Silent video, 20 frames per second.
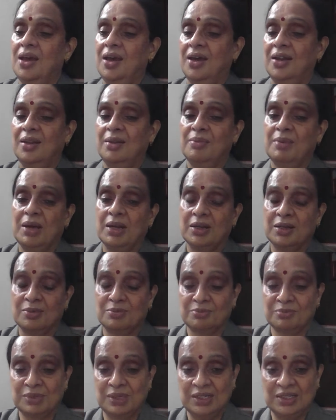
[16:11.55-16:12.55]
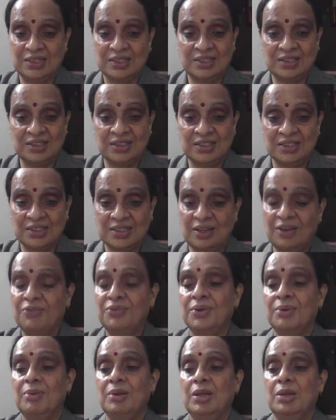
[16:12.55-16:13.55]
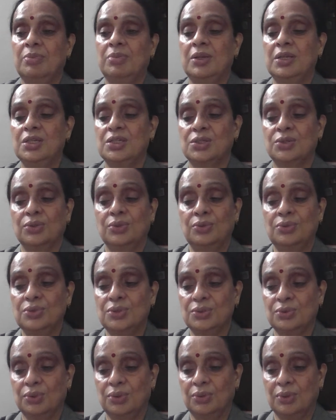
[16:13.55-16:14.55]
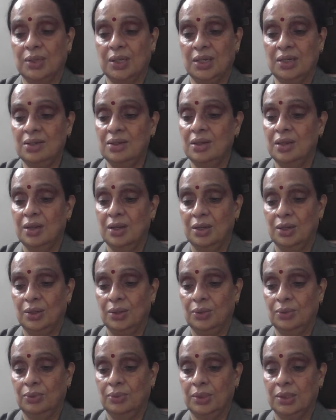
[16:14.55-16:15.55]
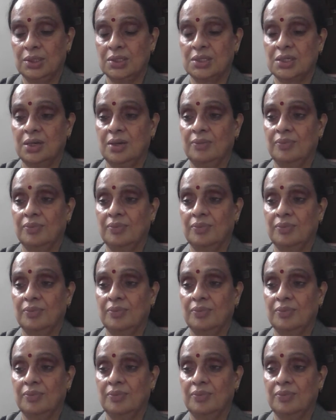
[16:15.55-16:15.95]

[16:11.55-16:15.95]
and a marketplace is a familiar place to you, so you can do it.